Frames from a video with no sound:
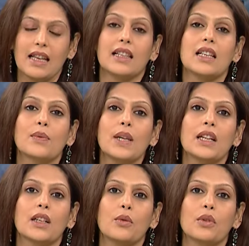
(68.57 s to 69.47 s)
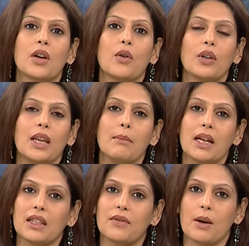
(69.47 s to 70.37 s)
This will include the holy
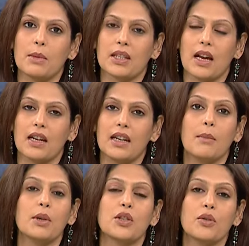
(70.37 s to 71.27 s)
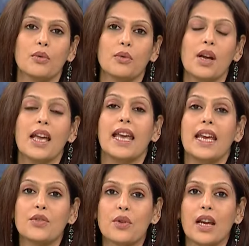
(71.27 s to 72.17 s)
month of Ramadan. Number two,
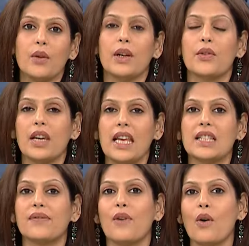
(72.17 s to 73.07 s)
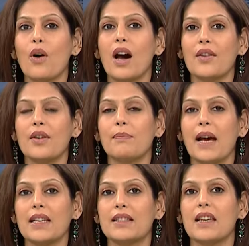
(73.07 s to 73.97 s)
Israel will release 400
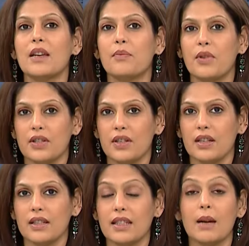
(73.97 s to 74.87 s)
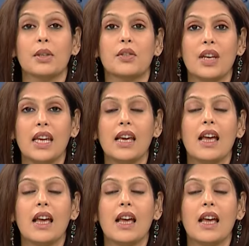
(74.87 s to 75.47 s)
Palestinian prisoners. Number three,